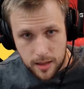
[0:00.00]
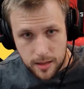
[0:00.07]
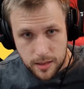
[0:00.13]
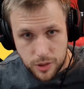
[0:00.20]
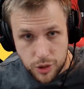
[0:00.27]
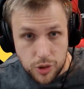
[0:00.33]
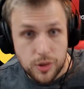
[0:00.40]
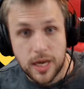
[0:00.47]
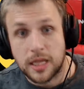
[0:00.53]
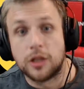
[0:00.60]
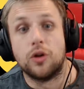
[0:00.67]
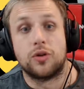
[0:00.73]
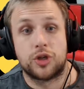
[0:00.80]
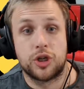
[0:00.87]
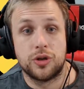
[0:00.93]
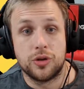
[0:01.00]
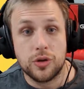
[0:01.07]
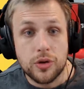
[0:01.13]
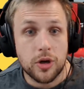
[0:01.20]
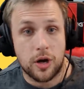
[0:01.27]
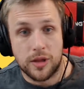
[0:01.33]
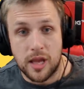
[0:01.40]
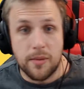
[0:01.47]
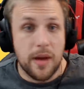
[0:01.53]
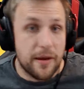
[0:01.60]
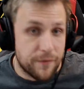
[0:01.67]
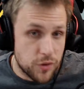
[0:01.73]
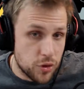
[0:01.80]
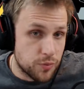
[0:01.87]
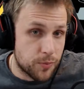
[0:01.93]
you can launch a nuke on them
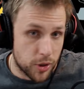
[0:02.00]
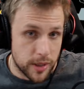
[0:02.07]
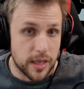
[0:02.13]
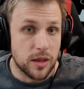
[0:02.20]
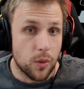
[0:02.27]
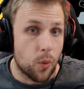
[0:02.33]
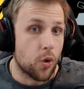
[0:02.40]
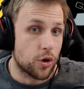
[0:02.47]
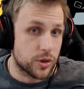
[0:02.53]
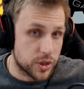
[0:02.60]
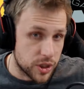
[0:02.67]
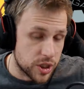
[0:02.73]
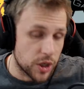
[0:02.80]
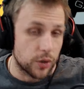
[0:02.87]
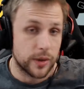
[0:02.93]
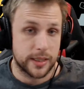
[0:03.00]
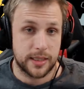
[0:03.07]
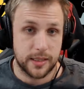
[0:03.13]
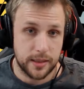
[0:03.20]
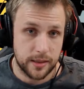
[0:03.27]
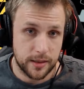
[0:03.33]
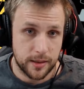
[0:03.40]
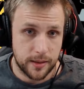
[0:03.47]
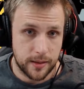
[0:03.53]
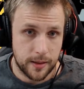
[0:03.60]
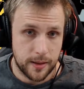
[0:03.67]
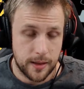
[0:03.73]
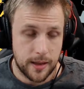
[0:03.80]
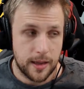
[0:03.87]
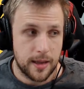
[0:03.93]
if you put in the work to do it.
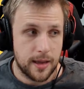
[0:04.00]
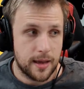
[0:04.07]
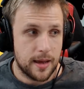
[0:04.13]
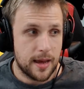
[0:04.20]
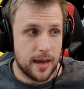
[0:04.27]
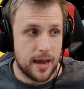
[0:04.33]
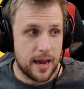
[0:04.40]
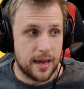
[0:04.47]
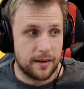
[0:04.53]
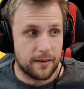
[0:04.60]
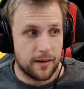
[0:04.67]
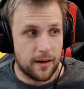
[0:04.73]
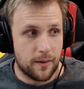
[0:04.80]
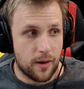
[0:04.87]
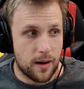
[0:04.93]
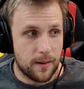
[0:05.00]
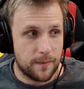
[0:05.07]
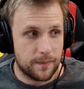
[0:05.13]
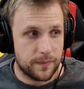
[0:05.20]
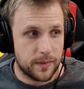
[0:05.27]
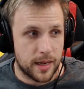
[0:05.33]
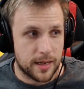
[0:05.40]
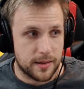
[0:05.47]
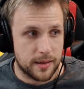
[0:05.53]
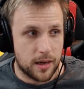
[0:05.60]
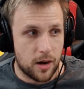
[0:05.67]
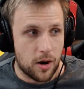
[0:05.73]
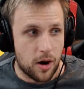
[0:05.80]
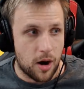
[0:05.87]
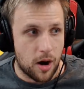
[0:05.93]
And like
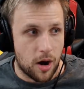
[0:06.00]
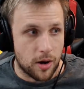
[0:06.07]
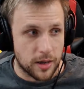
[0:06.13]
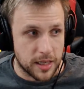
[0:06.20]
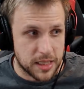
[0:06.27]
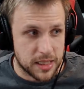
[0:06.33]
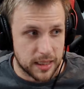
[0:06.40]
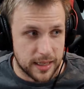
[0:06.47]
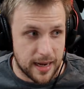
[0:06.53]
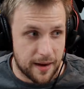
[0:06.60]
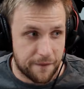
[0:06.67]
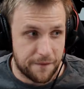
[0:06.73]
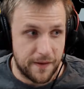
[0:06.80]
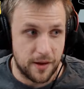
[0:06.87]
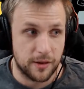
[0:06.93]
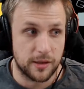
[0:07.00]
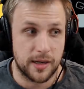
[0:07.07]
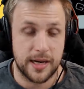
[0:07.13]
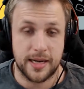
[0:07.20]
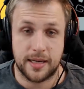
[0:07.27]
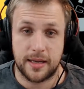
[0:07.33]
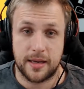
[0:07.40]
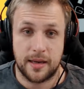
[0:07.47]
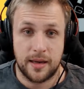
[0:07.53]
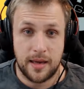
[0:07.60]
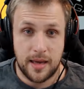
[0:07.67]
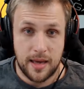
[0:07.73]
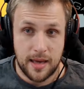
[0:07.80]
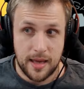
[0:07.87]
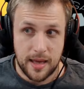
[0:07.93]
honestly, I feel like
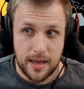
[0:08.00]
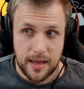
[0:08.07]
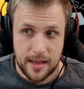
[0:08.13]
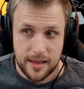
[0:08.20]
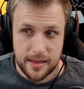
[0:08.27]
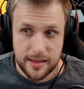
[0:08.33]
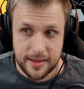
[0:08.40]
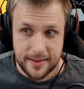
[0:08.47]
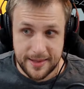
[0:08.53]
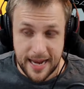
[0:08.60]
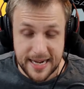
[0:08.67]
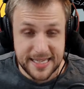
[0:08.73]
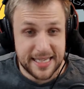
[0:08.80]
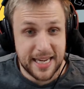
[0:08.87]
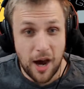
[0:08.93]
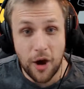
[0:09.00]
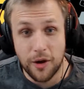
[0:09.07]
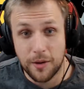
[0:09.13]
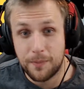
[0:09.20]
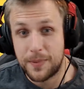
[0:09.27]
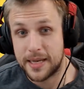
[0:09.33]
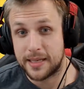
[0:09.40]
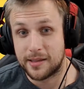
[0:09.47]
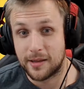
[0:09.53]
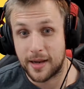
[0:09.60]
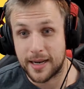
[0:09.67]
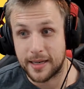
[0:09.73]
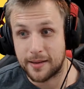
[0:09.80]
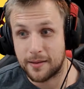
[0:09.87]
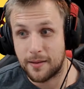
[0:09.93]
that's gonna be
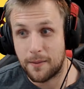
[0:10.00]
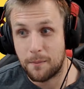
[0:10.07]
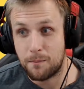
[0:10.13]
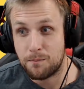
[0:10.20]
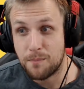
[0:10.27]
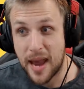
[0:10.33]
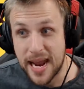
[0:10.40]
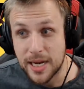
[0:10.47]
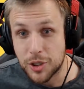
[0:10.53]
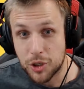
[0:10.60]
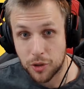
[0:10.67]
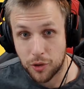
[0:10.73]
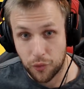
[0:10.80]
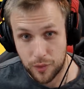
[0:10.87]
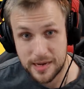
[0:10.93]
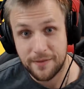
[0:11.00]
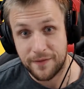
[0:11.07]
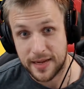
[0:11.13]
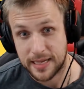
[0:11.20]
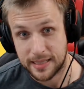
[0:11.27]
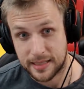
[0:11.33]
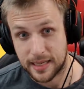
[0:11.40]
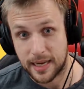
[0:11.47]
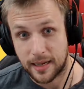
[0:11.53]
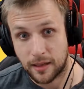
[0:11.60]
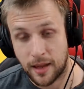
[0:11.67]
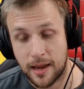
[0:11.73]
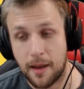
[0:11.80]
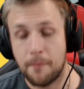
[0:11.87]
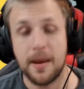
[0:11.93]
like major griefing thing.
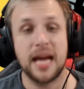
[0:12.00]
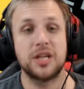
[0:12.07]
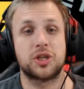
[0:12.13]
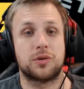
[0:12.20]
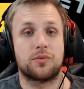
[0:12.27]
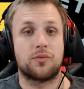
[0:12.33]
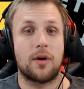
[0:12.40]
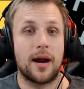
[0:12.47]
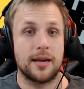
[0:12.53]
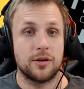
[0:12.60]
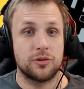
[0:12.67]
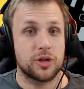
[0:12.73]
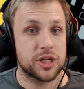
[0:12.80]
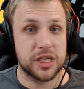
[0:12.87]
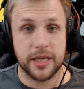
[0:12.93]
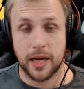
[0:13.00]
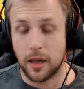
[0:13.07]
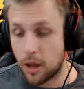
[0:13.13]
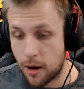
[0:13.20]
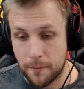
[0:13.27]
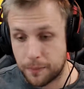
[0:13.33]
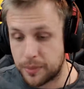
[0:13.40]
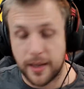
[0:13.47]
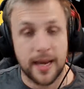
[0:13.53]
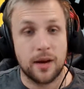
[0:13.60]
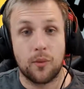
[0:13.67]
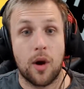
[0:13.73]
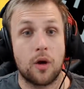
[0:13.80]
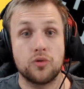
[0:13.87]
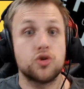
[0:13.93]
Like imagine, right? You're just sitting along playing.
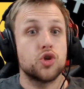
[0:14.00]
Well,